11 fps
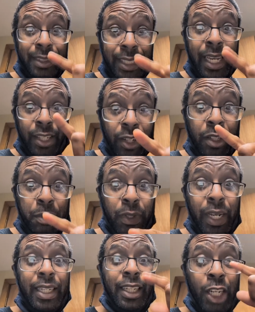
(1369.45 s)
Yeah, you heard me
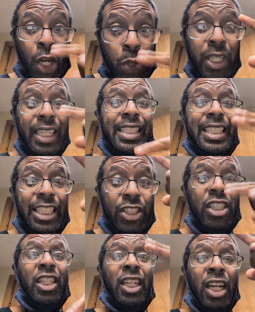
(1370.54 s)
right. The coating is
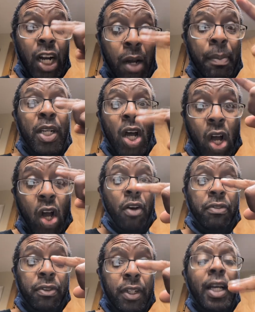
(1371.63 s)
literally coming off